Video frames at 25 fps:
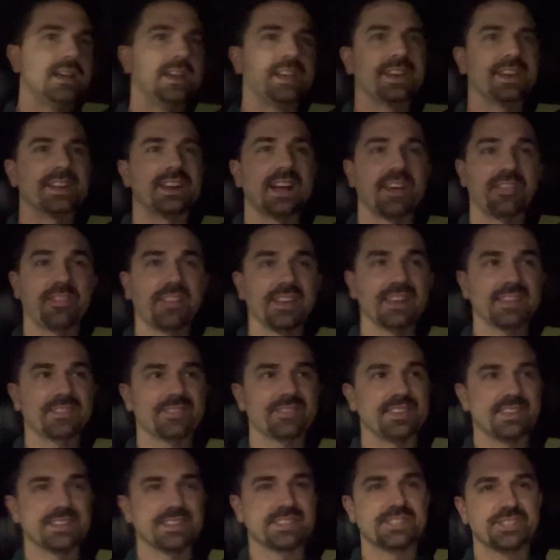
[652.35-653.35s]
and I
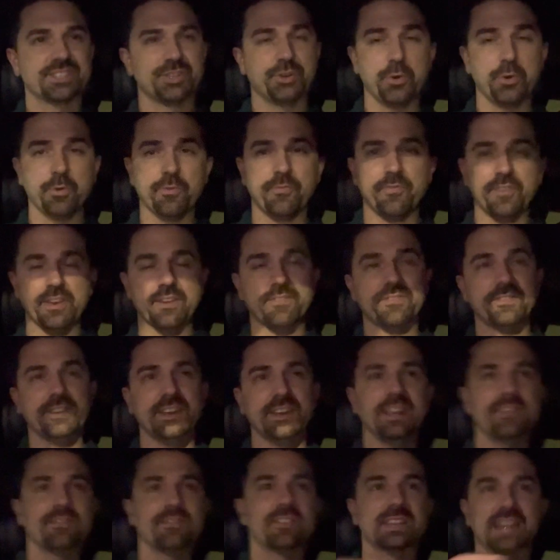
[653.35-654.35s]
think this
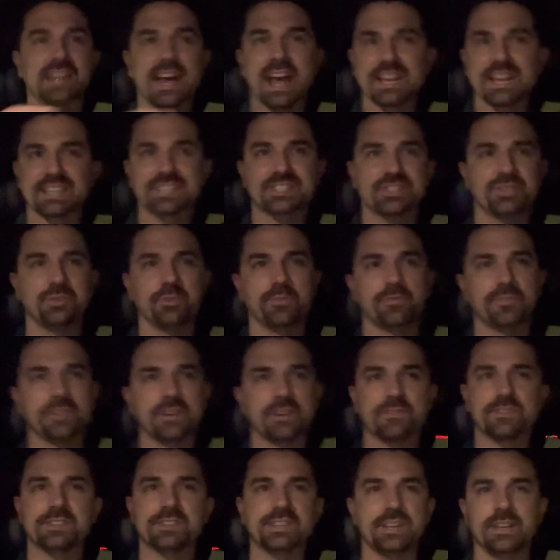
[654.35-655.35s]
250 and the last
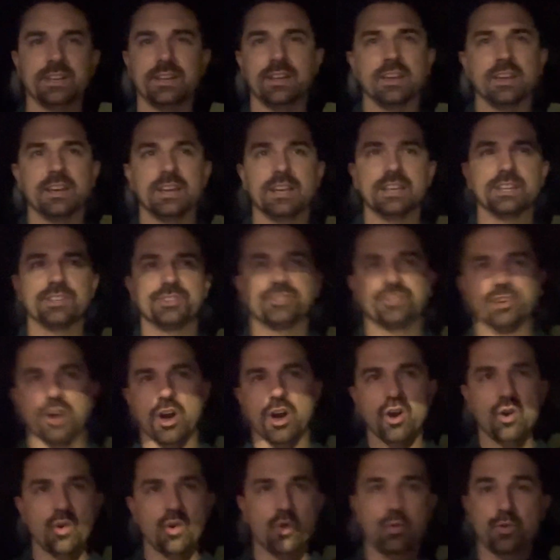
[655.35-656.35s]
250
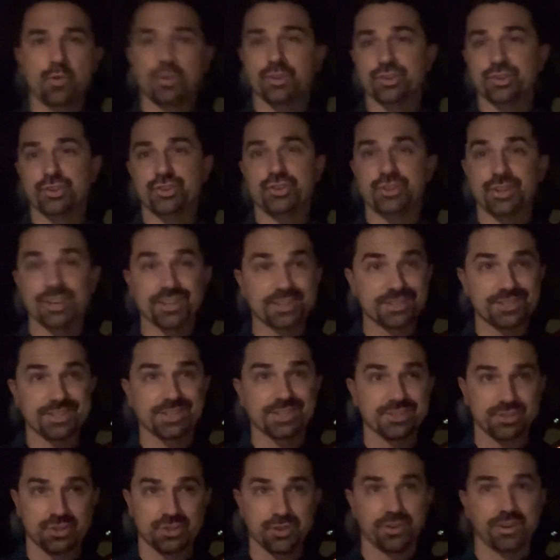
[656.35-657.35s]
tow just
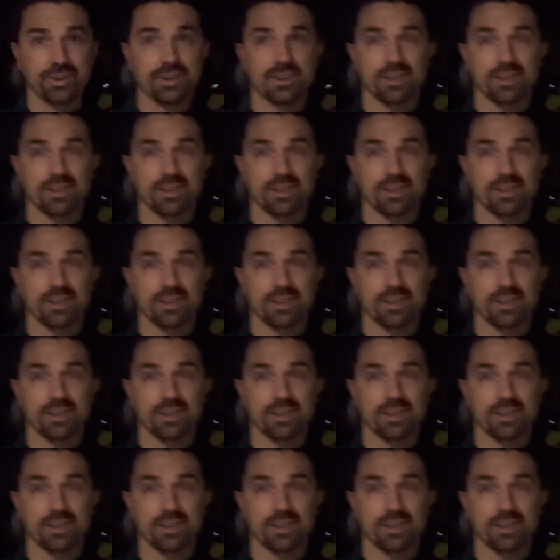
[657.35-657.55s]
as good